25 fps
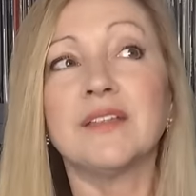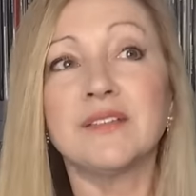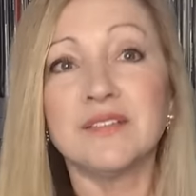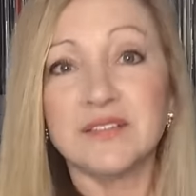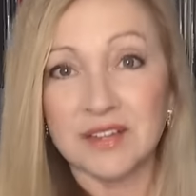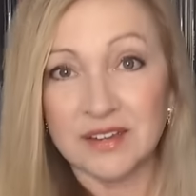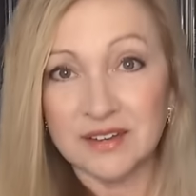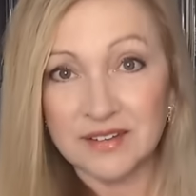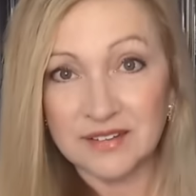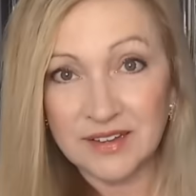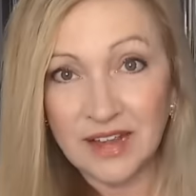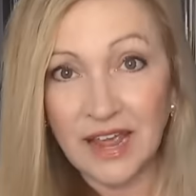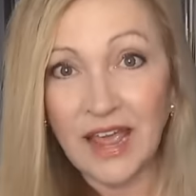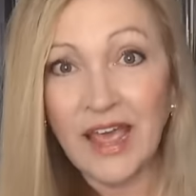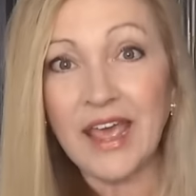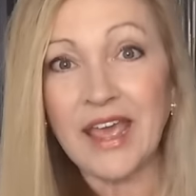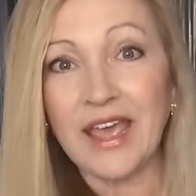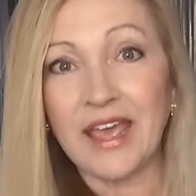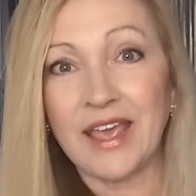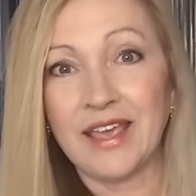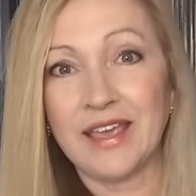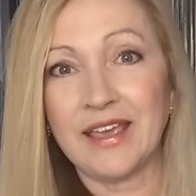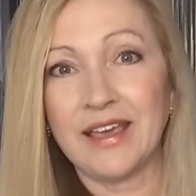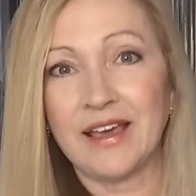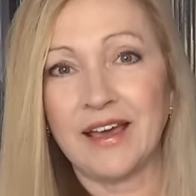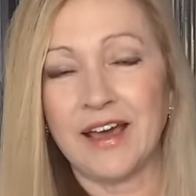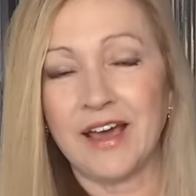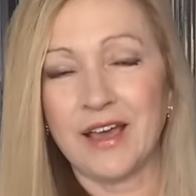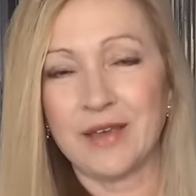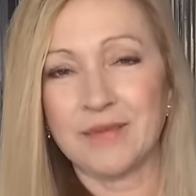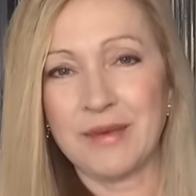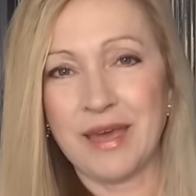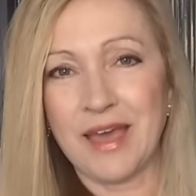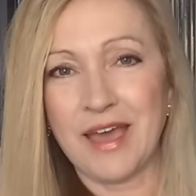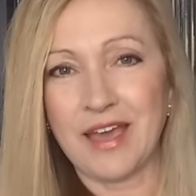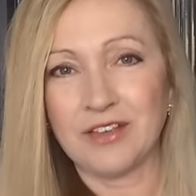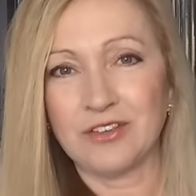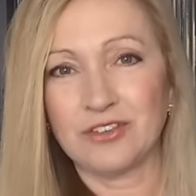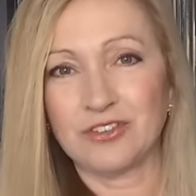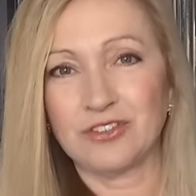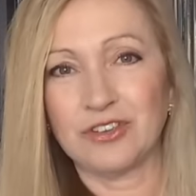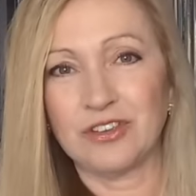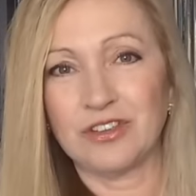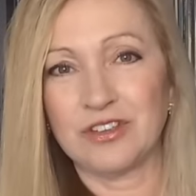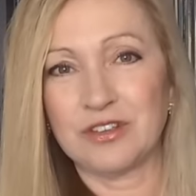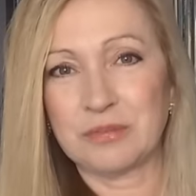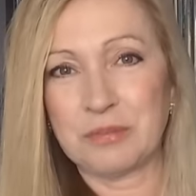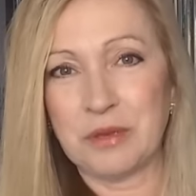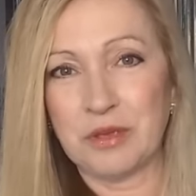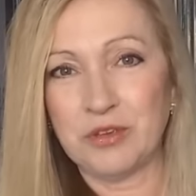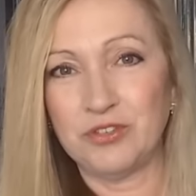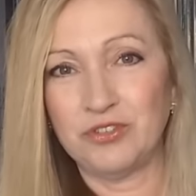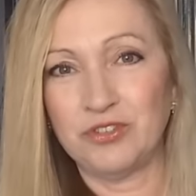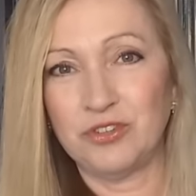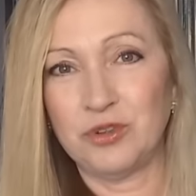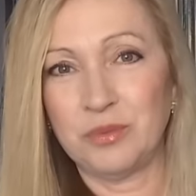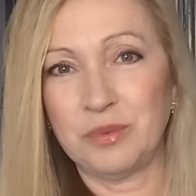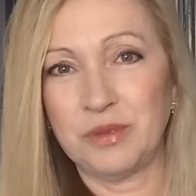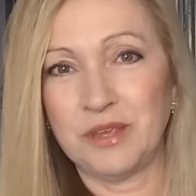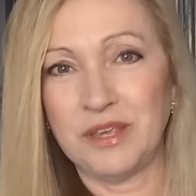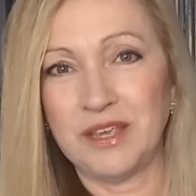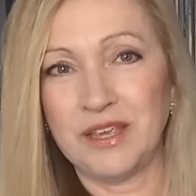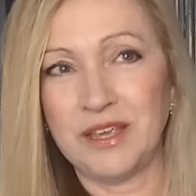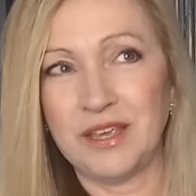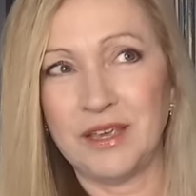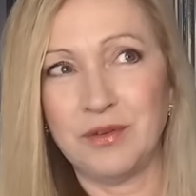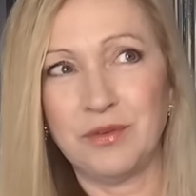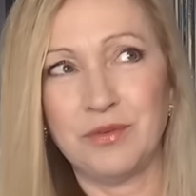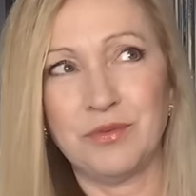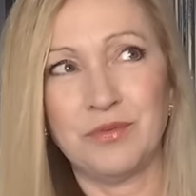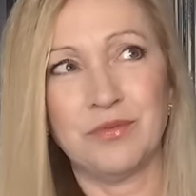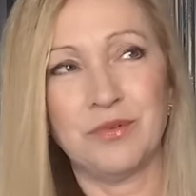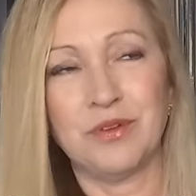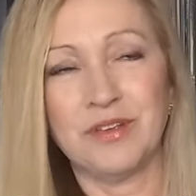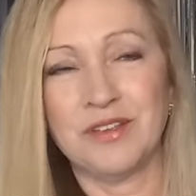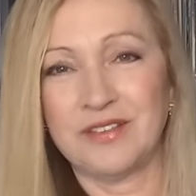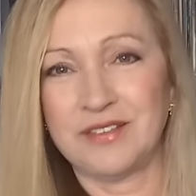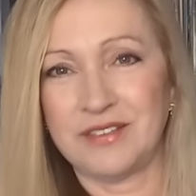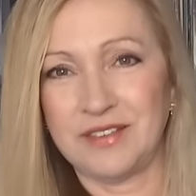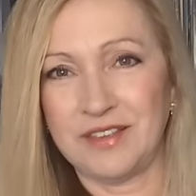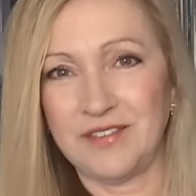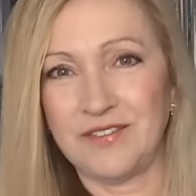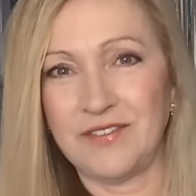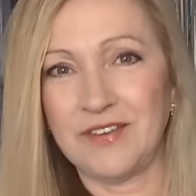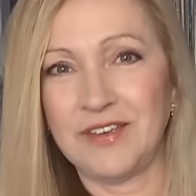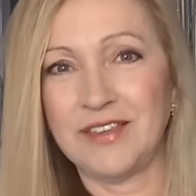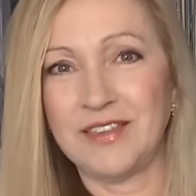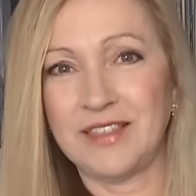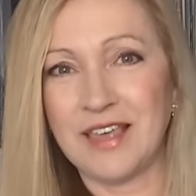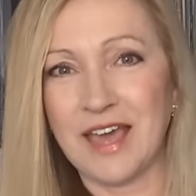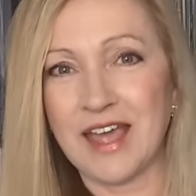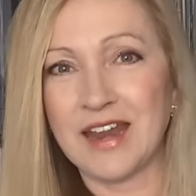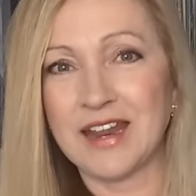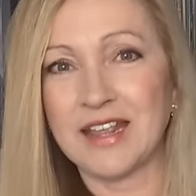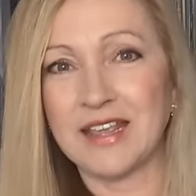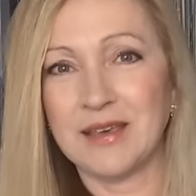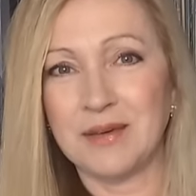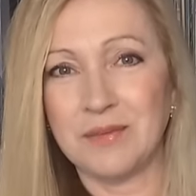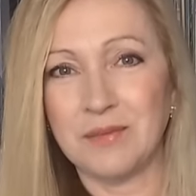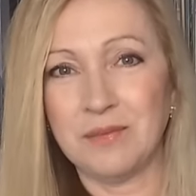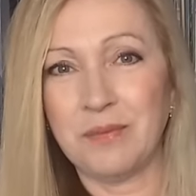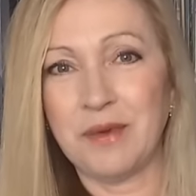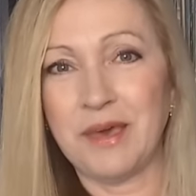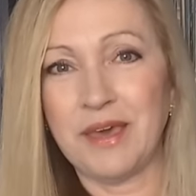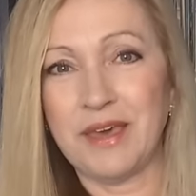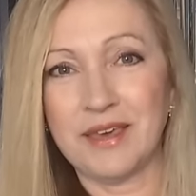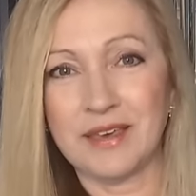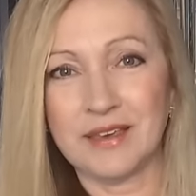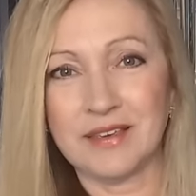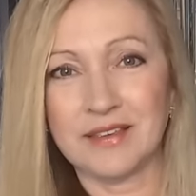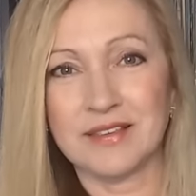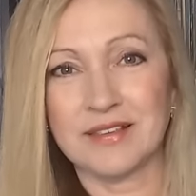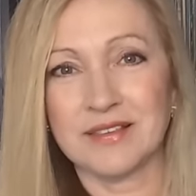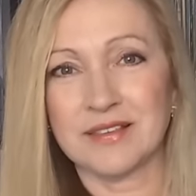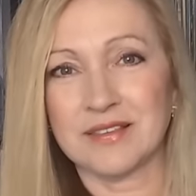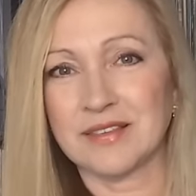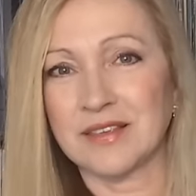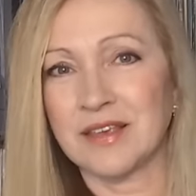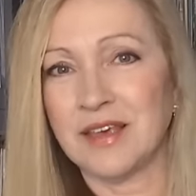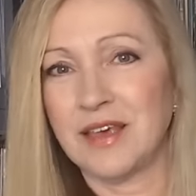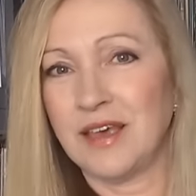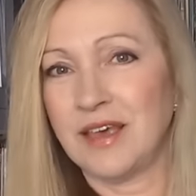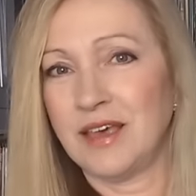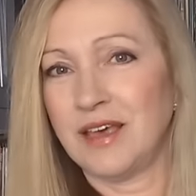Today, I'm actually supposed to be receiving that Impex